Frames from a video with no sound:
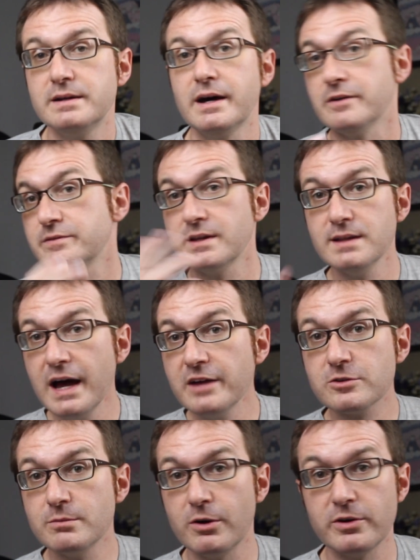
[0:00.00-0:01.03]
Now, the
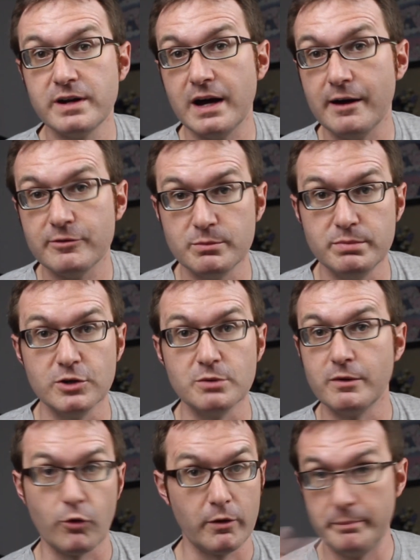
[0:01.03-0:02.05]
last component I have to build
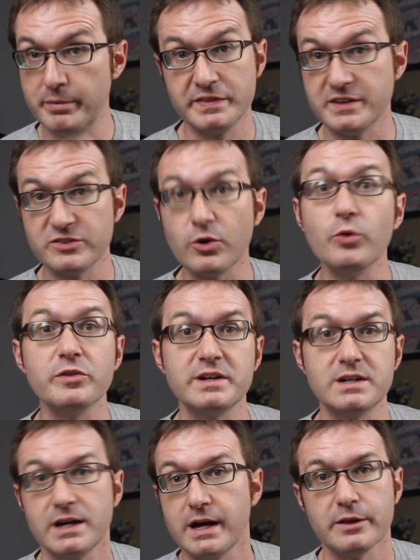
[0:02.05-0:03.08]
before we put this whole
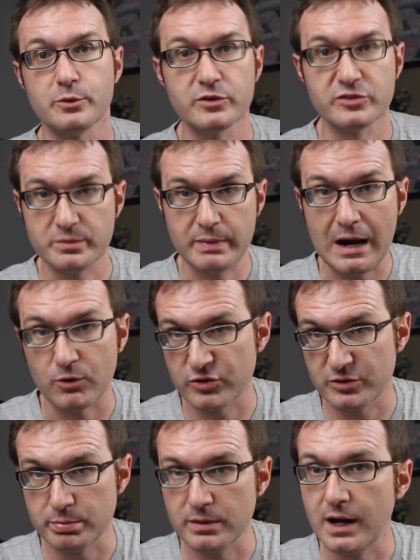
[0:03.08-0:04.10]
thing together is the power
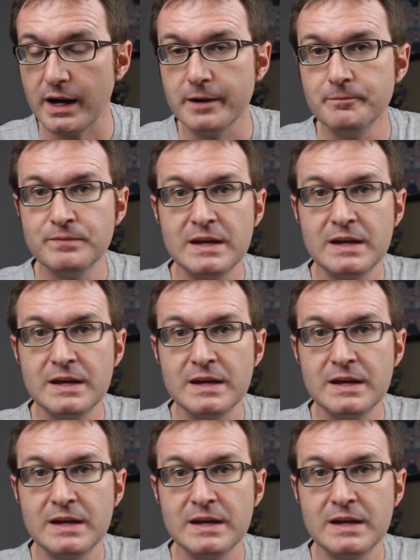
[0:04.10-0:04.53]
supply.